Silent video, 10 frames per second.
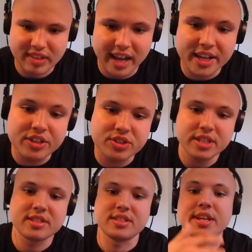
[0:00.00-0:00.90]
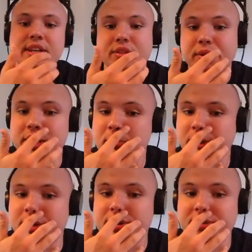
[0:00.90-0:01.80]
I use the Asiga 3D
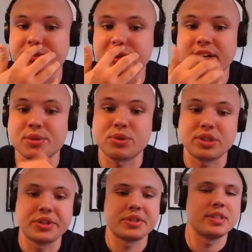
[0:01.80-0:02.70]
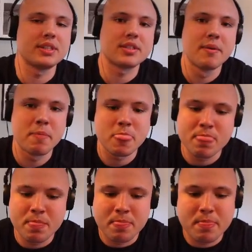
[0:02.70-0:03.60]
printer, if you guys were curious.
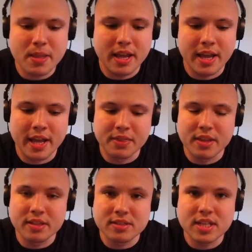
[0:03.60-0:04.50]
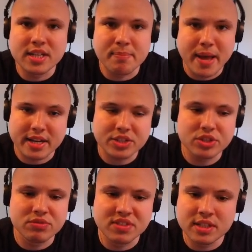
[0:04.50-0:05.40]
And the Asiga Max
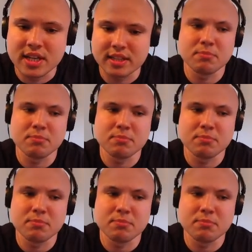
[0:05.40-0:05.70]
UV, not the